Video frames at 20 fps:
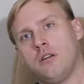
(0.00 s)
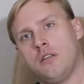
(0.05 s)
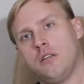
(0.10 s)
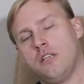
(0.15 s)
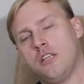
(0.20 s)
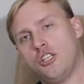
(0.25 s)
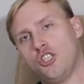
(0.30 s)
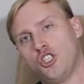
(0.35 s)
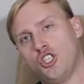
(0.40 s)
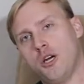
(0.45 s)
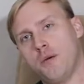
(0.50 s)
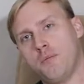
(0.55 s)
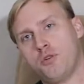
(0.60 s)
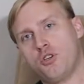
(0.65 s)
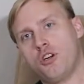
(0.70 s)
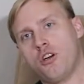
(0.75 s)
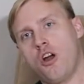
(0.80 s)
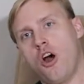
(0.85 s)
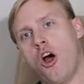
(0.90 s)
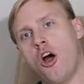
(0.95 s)
the
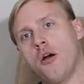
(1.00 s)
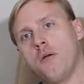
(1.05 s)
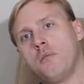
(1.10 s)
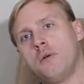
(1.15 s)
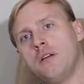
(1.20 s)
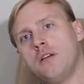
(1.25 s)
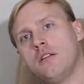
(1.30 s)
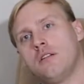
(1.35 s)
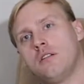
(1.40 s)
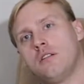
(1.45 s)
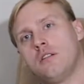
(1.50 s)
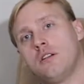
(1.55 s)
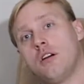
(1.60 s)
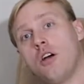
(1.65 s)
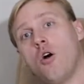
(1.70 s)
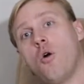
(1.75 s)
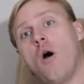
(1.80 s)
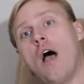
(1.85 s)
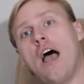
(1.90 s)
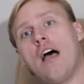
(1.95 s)
Egyptian army to
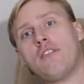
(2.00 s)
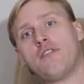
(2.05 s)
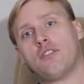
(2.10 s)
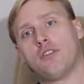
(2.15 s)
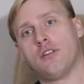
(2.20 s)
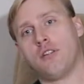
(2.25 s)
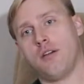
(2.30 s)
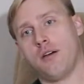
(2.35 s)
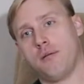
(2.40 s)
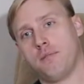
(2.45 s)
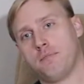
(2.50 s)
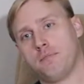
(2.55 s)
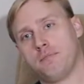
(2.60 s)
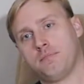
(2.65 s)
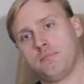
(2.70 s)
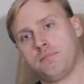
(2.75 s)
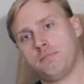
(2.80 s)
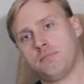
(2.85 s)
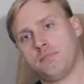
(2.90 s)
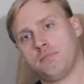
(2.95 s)
go after them.
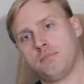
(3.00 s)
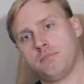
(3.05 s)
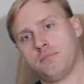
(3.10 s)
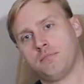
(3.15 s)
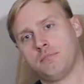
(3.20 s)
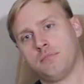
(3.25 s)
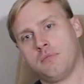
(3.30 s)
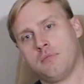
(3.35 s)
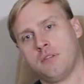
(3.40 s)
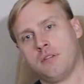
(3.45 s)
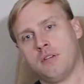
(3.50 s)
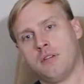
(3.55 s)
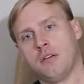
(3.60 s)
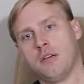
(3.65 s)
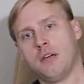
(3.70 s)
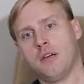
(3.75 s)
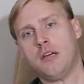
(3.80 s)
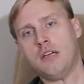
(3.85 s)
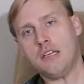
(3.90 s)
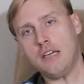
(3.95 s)

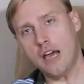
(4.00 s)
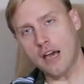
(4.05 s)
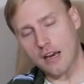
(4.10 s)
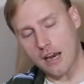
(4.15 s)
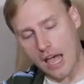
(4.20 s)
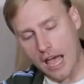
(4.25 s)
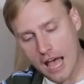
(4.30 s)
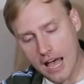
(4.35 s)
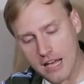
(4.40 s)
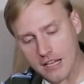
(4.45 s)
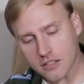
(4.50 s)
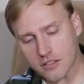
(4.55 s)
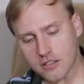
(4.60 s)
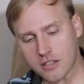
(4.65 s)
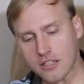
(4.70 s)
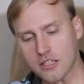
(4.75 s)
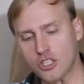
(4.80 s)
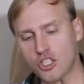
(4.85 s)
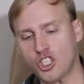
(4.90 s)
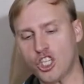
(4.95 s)
Yet as
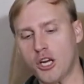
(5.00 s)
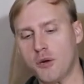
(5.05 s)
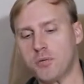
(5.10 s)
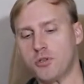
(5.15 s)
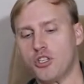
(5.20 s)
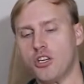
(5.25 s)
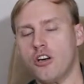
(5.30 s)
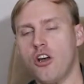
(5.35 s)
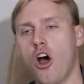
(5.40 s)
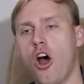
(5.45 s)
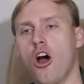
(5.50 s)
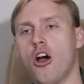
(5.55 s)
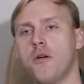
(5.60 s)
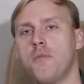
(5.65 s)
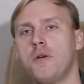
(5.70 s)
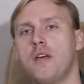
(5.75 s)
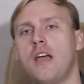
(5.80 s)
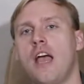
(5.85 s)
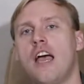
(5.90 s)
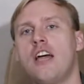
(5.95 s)
the Egyptian
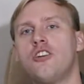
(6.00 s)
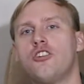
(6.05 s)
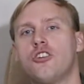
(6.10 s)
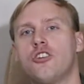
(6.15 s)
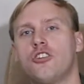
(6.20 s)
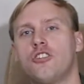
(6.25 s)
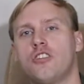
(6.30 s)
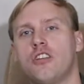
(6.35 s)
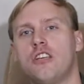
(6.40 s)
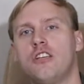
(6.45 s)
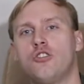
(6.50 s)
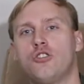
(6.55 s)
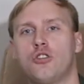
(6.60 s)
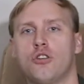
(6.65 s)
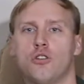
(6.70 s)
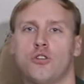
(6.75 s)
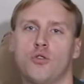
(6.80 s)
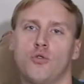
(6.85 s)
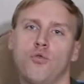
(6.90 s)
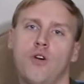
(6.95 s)
army enters
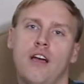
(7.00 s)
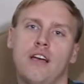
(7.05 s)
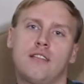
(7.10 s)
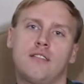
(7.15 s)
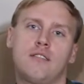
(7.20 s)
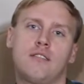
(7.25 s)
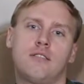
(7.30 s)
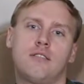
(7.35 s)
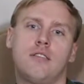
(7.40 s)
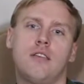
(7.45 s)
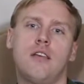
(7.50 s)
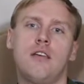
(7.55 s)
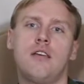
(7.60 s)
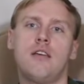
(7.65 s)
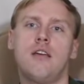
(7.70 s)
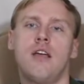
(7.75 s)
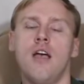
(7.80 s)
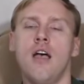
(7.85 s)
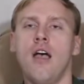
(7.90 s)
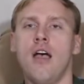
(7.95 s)
into the Red
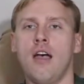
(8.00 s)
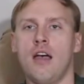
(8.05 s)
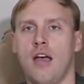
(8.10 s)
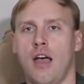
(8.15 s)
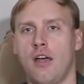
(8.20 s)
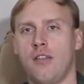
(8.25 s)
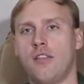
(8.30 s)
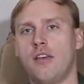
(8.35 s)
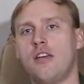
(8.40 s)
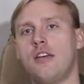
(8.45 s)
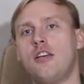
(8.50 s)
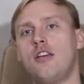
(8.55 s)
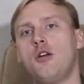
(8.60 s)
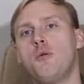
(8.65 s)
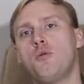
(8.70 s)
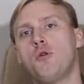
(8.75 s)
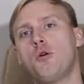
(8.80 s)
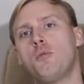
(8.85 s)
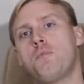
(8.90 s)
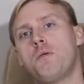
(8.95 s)
Sea and the
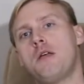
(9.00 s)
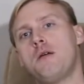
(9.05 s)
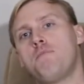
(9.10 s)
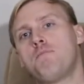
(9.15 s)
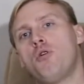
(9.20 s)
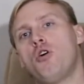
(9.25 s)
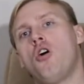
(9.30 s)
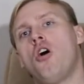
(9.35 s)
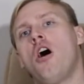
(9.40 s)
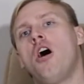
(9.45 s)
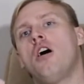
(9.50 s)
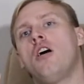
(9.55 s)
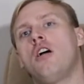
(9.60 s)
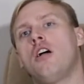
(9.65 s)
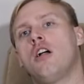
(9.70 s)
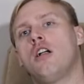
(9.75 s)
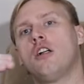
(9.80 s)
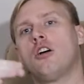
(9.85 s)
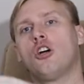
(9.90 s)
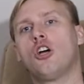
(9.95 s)
Hebrew people
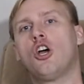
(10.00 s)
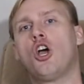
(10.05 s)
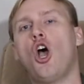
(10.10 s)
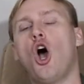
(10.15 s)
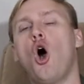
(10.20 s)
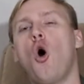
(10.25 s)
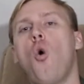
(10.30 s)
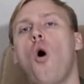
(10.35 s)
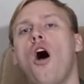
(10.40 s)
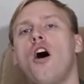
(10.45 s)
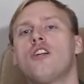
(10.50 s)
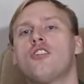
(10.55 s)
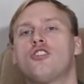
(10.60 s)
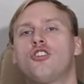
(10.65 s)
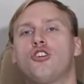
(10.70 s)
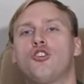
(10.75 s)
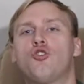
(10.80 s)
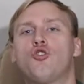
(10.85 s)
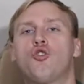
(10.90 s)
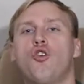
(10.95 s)
go on
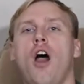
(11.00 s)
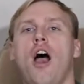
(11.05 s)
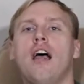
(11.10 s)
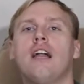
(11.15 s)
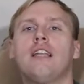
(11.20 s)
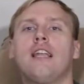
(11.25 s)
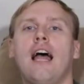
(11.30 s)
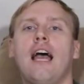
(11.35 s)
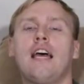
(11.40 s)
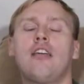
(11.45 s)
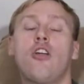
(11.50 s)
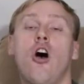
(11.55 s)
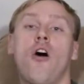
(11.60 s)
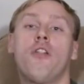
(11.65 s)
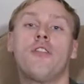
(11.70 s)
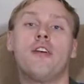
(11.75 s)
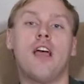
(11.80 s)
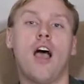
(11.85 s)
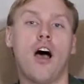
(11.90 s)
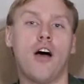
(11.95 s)
to dry land
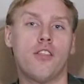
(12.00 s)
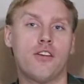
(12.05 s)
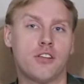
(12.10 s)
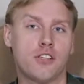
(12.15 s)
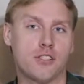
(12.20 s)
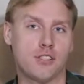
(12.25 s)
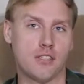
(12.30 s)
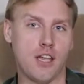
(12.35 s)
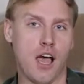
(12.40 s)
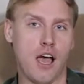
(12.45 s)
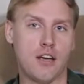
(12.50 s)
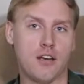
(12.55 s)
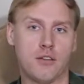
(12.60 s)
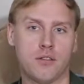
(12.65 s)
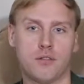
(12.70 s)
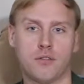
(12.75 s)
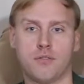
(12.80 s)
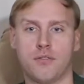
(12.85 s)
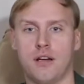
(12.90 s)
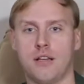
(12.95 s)
on the other side of
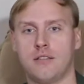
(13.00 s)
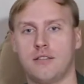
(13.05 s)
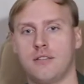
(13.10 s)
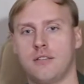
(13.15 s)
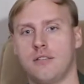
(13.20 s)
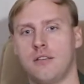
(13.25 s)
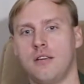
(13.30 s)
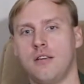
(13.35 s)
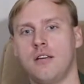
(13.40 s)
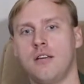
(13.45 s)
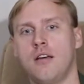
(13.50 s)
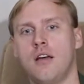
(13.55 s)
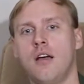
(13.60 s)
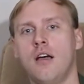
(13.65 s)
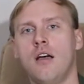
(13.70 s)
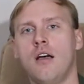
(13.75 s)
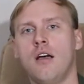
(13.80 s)
the Red Sea,